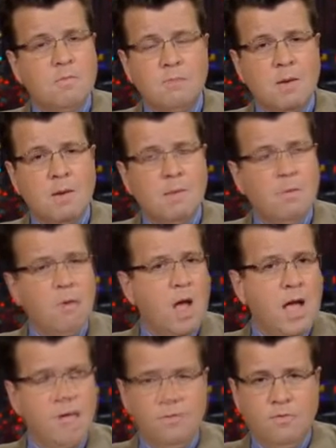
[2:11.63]
Met my
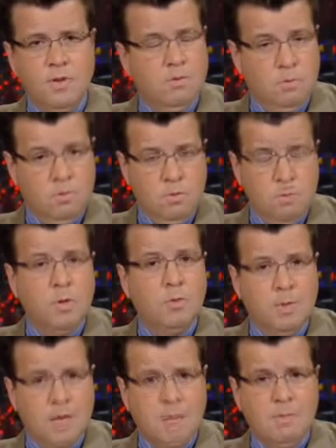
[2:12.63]
wife, you know, woman who
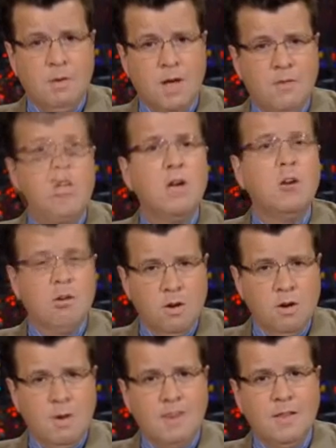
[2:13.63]
would become my wife,
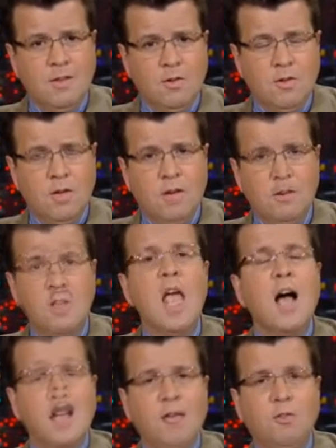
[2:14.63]
heard about these all-nighters.
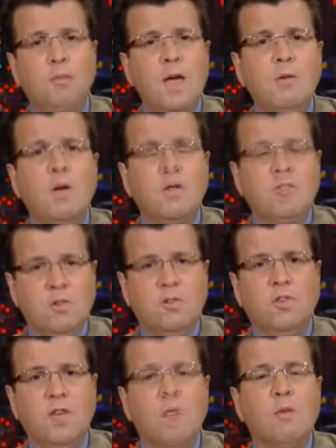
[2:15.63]
I spent one
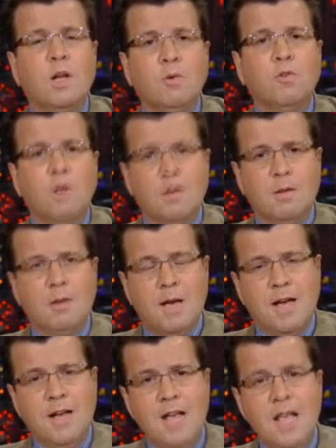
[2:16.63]
just seeing what it was all
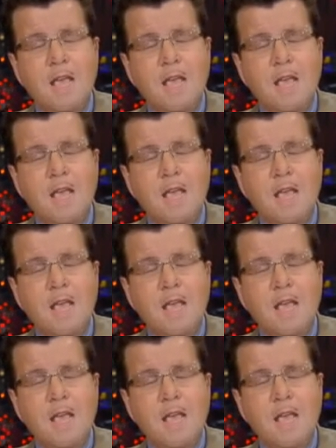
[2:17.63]
about.